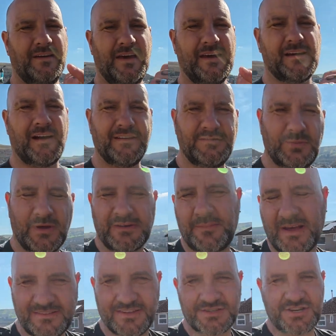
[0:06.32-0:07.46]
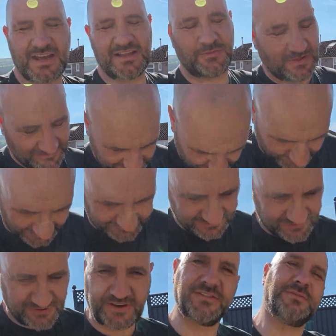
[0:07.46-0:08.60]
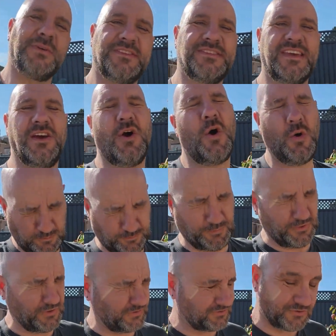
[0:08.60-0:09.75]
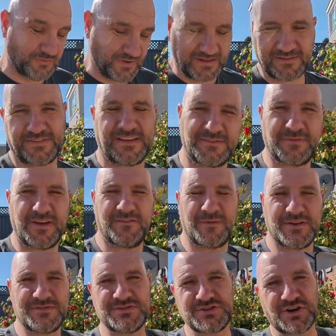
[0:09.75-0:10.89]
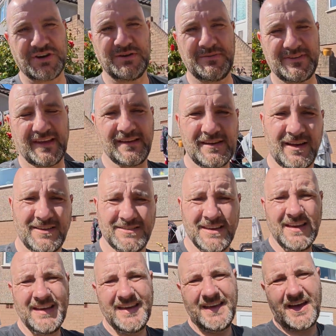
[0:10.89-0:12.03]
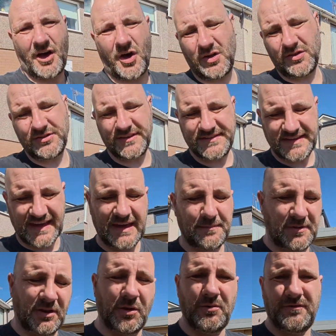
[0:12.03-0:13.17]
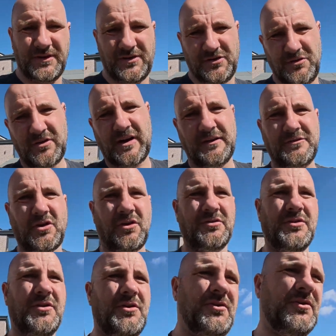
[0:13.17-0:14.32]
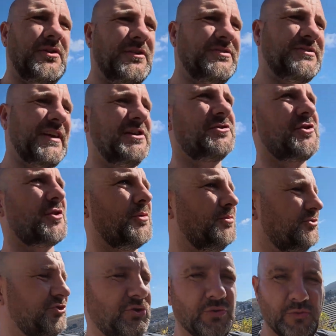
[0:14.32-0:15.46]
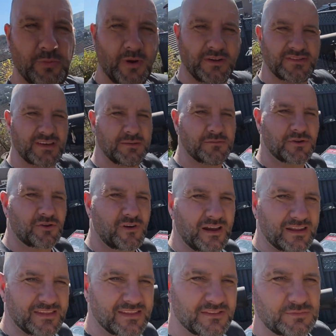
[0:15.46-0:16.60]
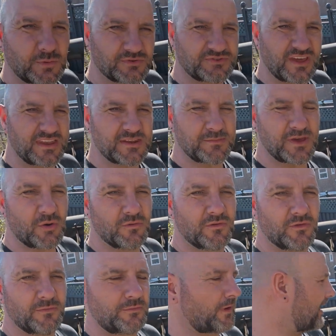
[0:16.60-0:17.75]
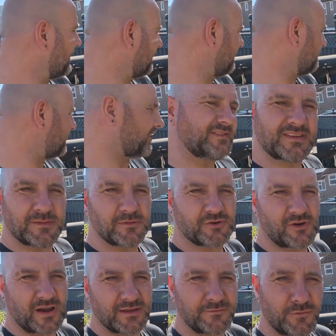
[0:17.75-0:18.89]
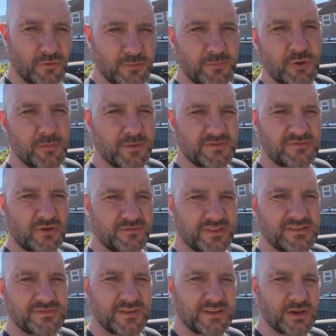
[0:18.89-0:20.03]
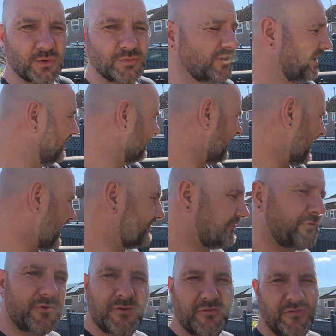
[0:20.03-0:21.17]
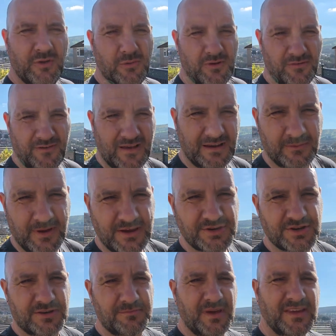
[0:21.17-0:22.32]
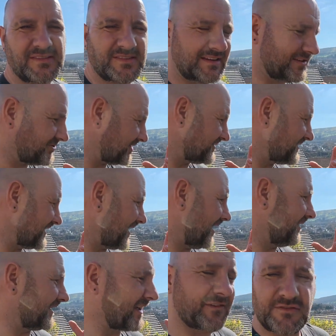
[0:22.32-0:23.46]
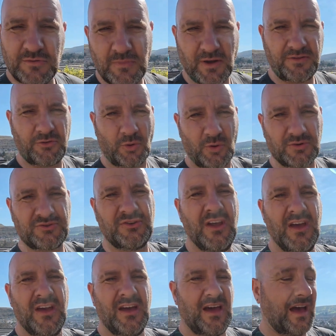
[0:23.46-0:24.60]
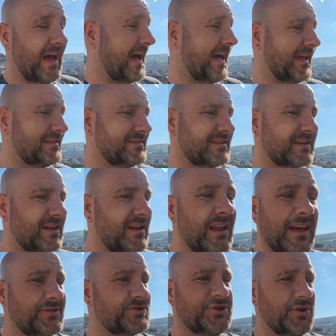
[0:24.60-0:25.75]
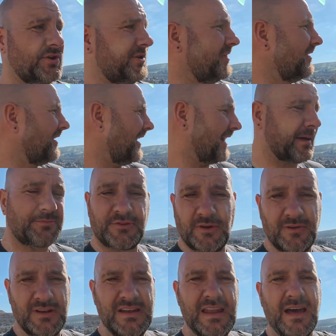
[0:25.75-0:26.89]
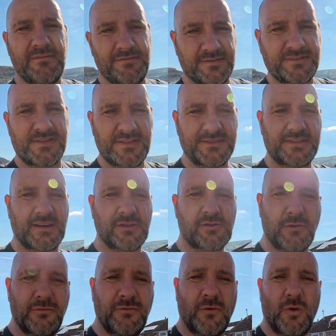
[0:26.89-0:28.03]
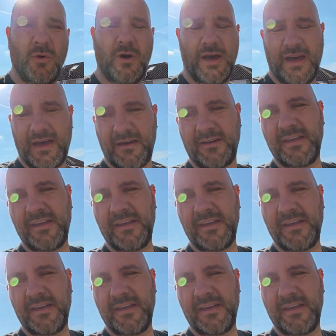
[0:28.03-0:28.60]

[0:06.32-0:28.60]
Hey guys, welcome back to the channel. Welcome back to Chris with the C. Hope you're all doing well. Thank you very much for joining me today. Guys, on the table over here, I've got the Syncro 2 by Team Corally. This was sent to me over by Team Corally for the purpose of these videos and for a review and evaluation, basically just to kind of give you my thoughts. And last year, I absolutely loved the Syncro 4.